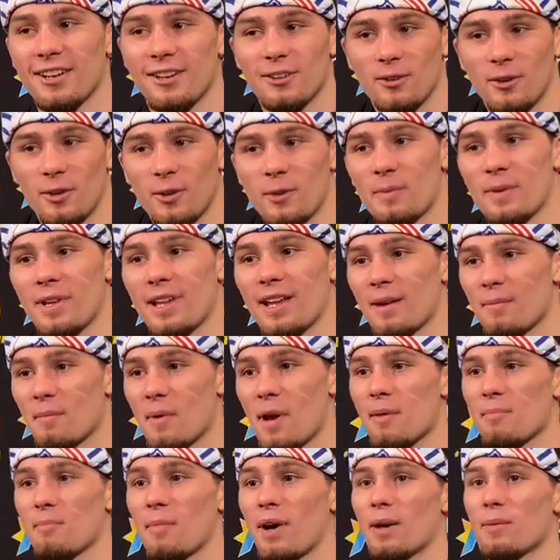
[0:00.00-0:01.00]
Well, I mean, my,
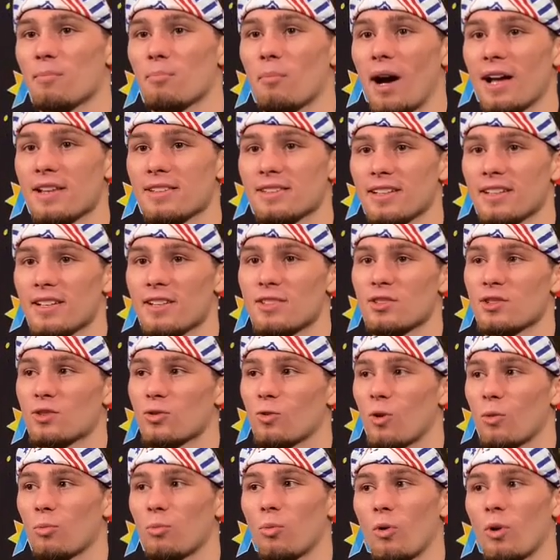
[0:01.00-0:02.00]
my mindset is to
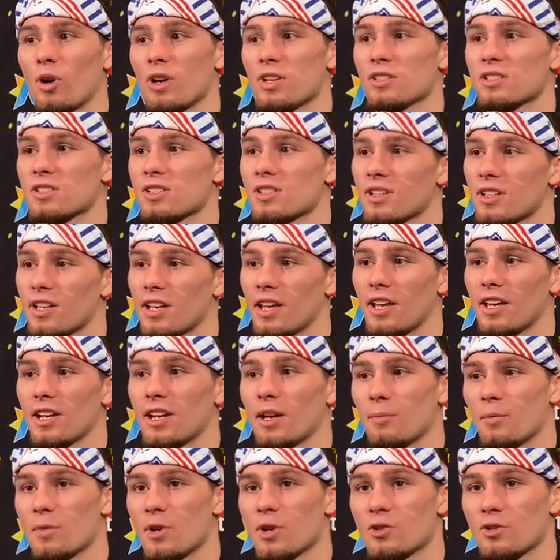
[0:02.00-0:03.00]
score points, and
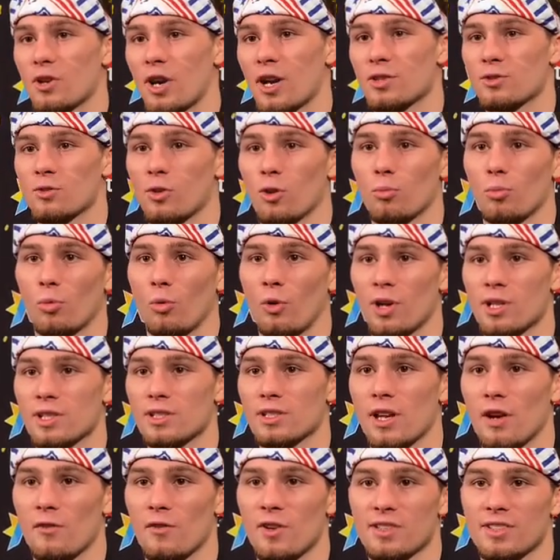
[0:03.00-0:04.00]
I'm going to try and score points
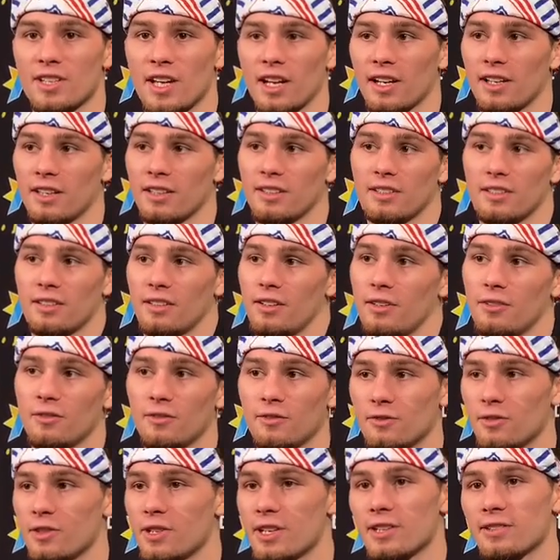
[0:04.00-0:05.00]
every second of
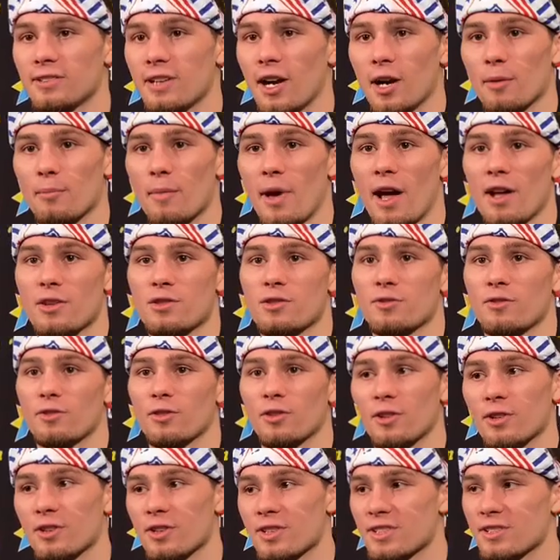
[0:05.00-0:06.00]
the entire match
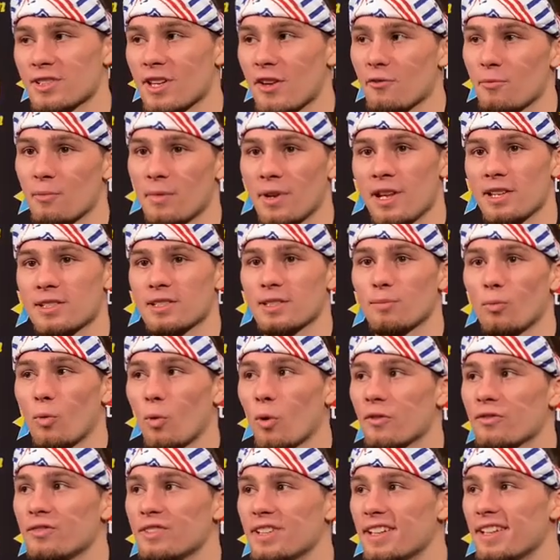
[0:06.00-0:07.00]
for seven minutes and more
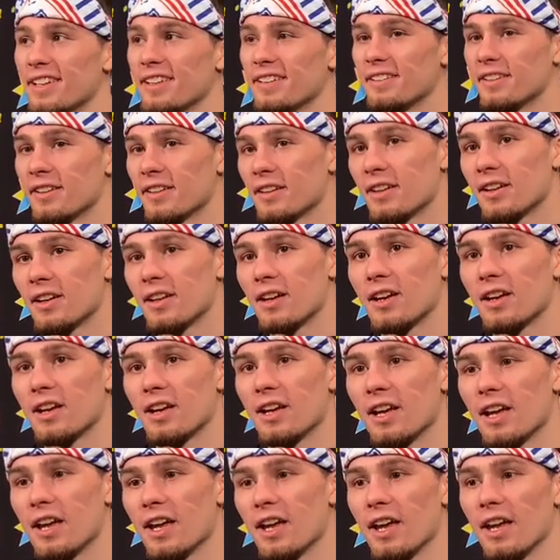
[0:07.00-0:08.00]
if needed.
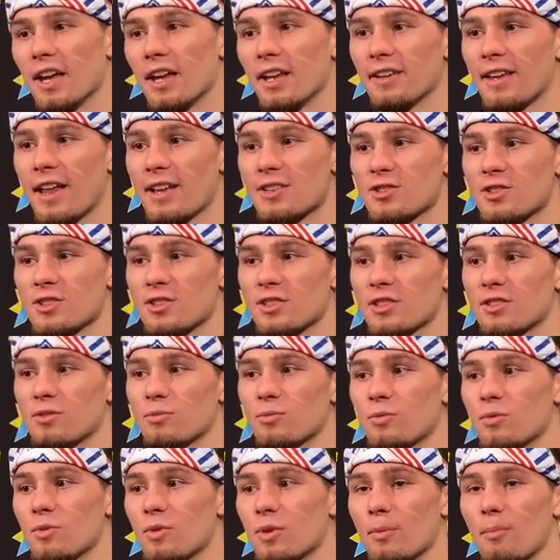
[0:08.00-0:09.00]
And that's just
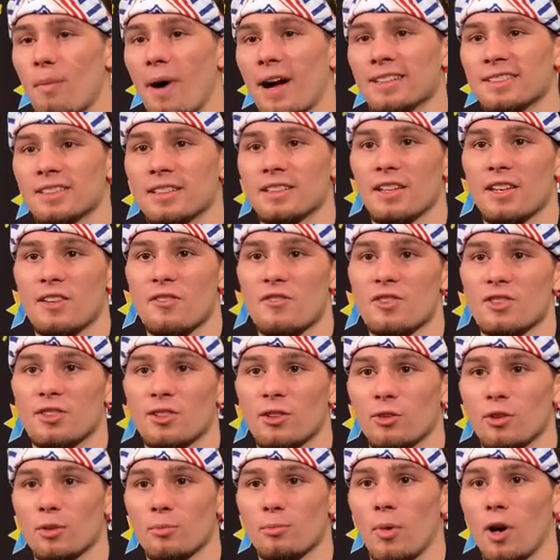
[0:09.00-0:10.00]
the mindset that they've
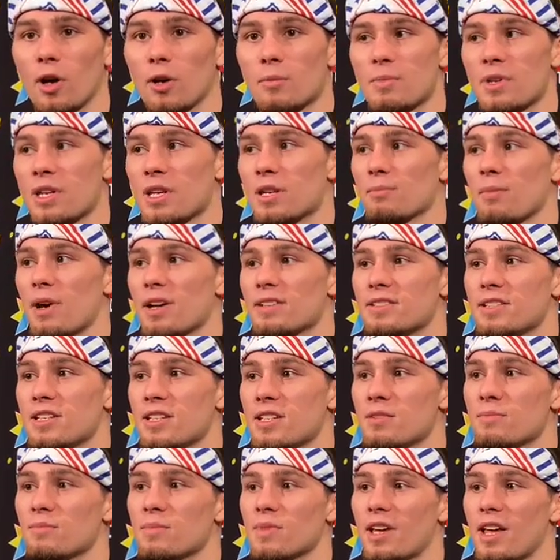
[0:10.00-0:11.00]
instilled upon me and my
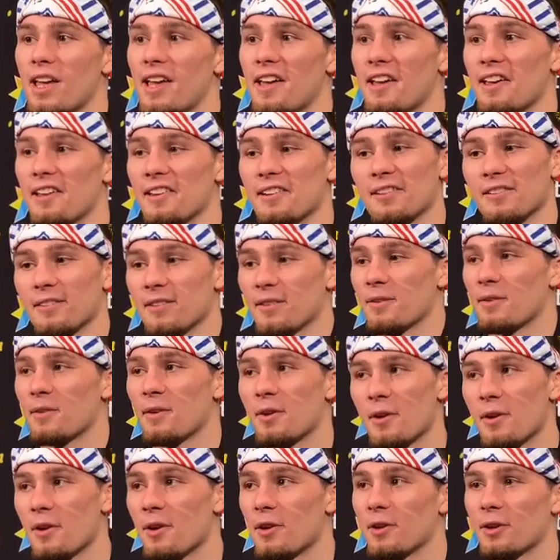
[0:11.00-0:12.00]
team. And,
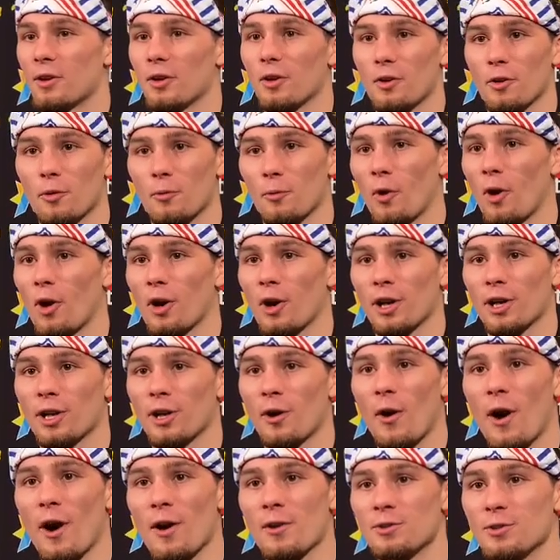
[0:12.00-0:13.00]
you know, they're all going to go
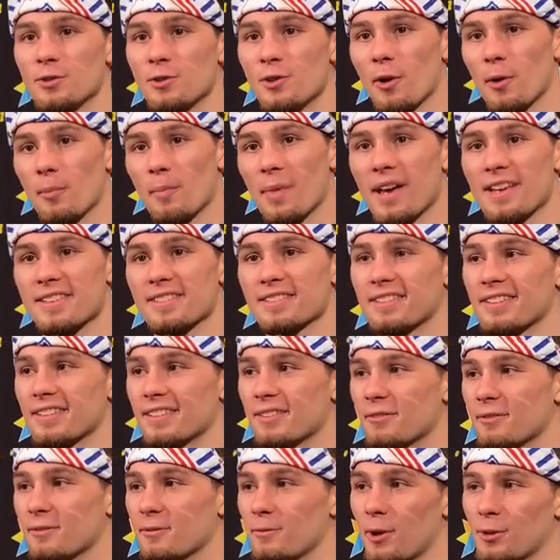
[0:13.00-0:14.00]
out and do their best and
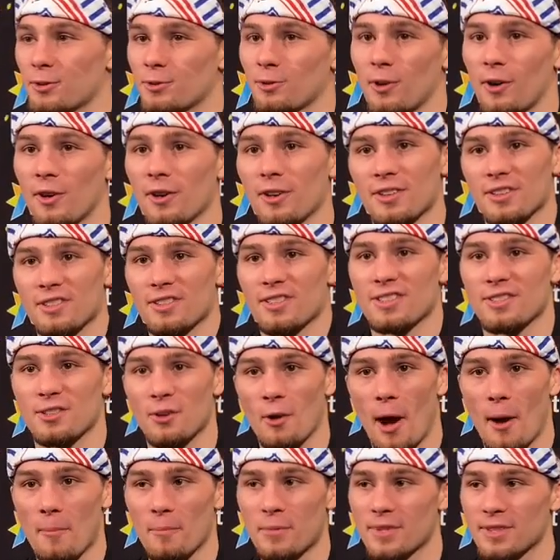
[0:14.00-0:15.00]
wrestle hard. And just so
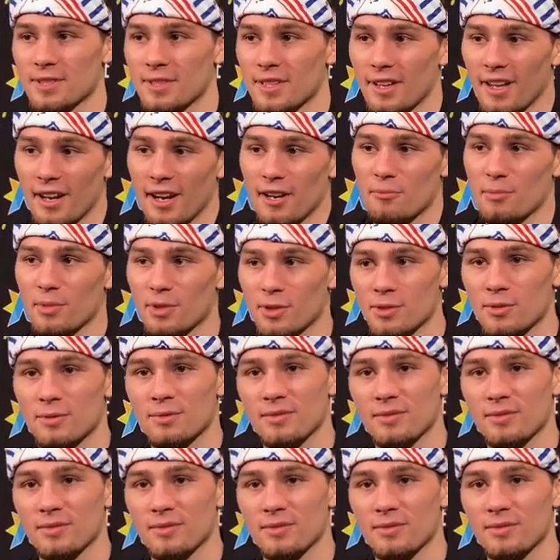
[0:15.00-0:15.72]
happens that I've been,